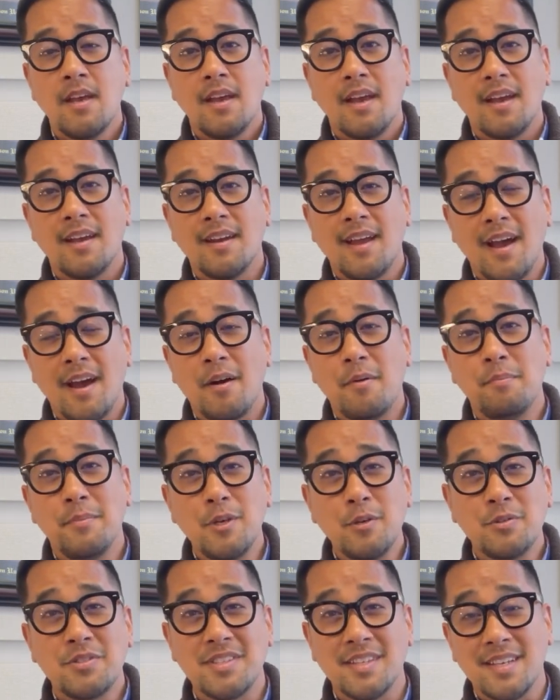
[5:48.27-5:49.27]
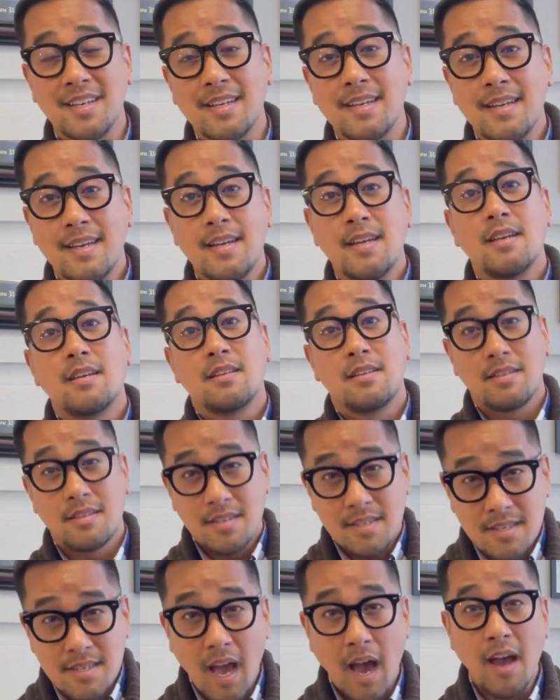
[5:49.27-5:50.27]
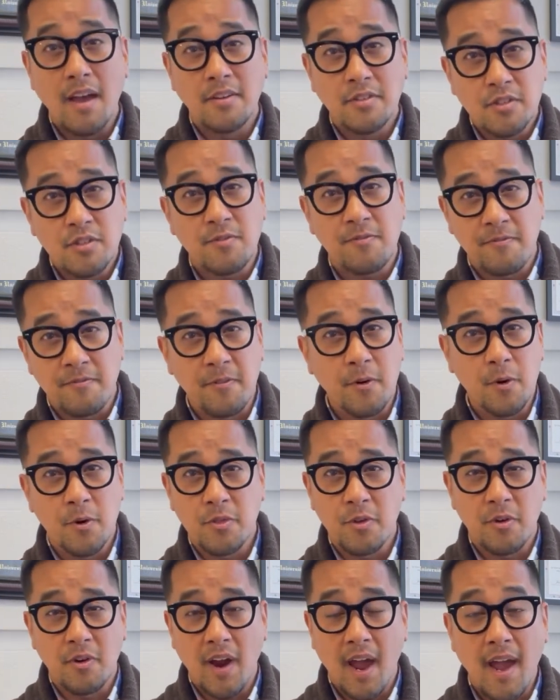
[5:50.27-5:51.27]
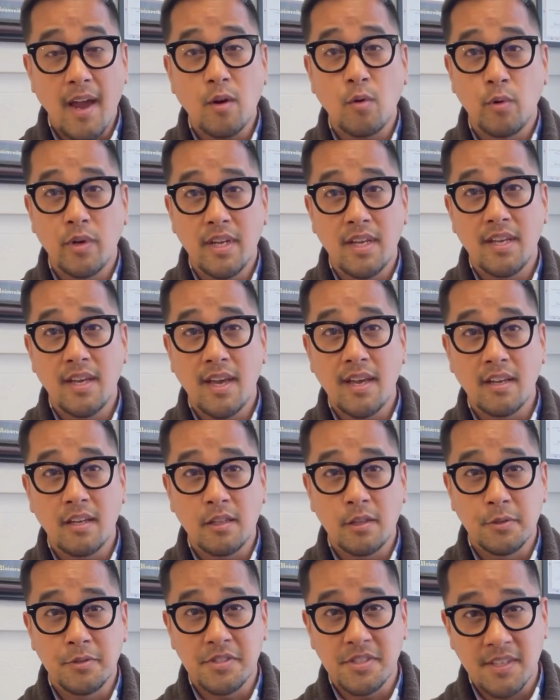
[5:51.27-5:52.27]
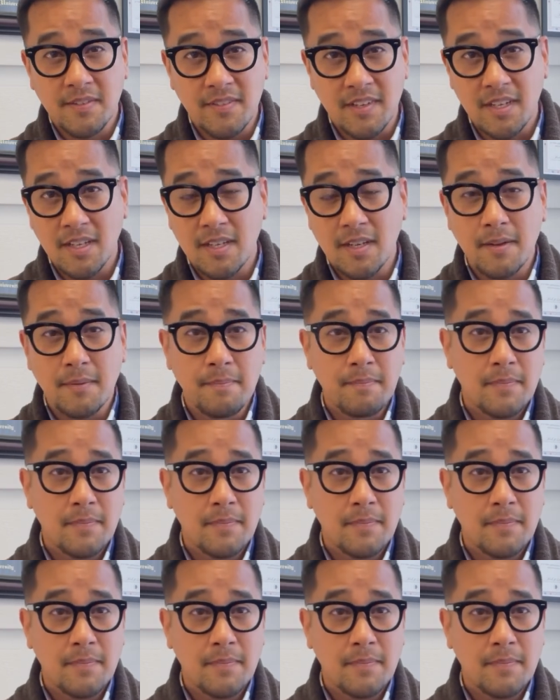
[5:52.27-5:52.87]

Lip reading: and how music does further equity and inclusivity.